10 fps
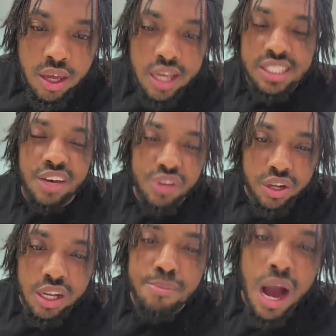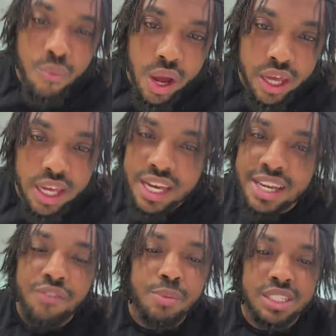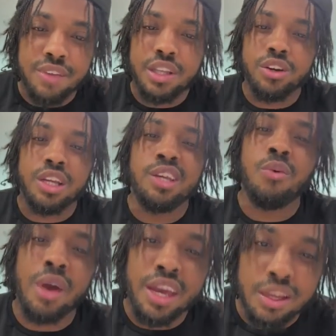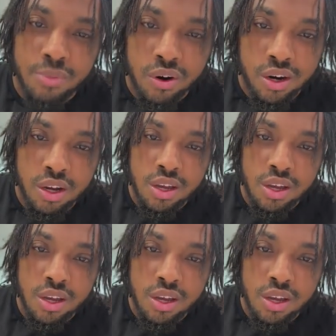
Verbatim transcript: It's 70-30 my way. It can never be 70-30 your way anymore.